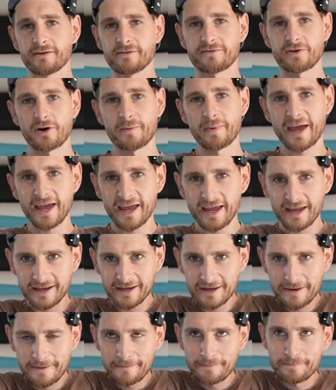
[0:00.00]
from
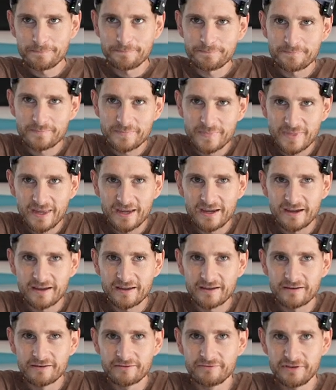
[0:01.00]
a
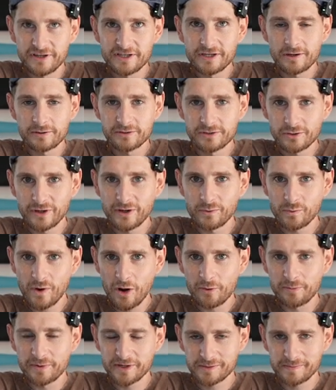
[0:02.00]
video doing
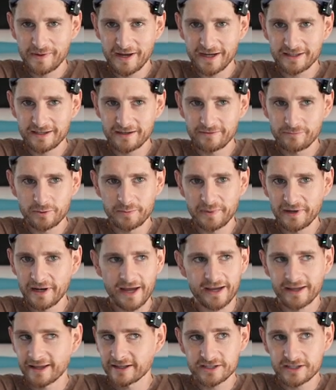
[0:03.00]
well perspective would be
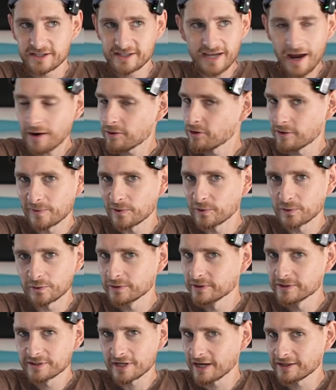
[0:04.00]
like, that's a
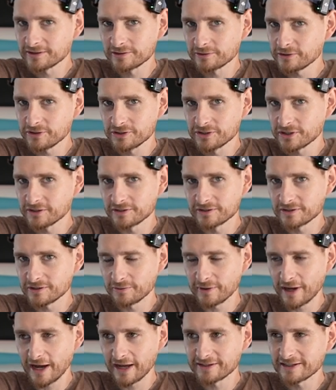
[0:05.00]
terrible title, you shouldn't
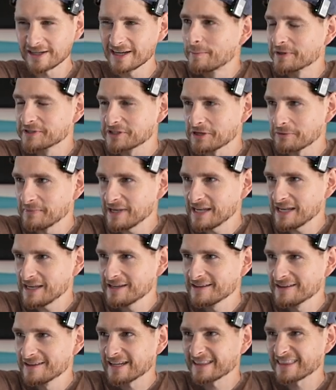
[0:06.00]
do that. But to
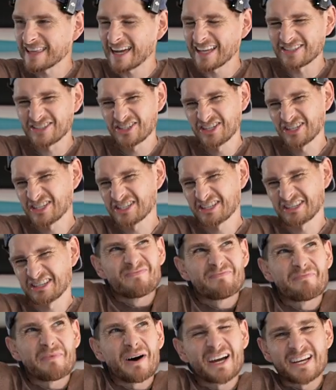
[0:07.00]
me, like that's just
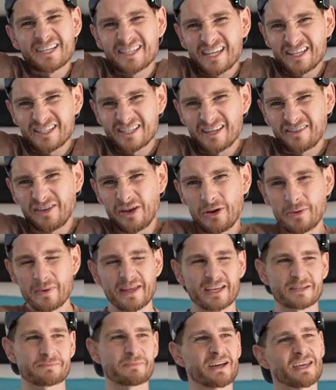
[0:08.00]
my sense of humor,
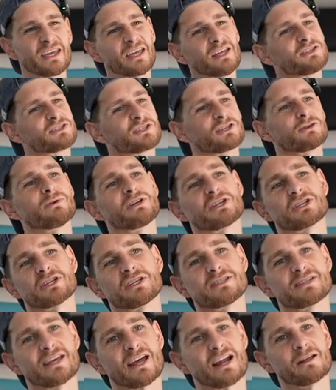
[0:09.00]
that's my
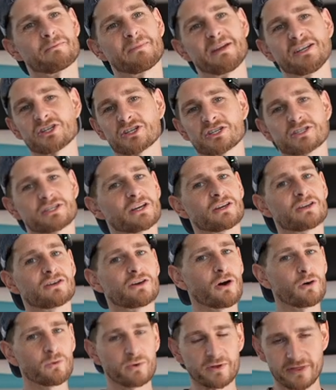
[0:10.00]
intuition telling me just to
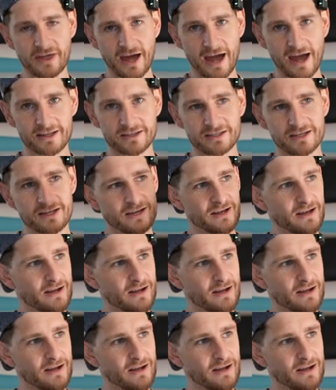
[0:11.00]
go with that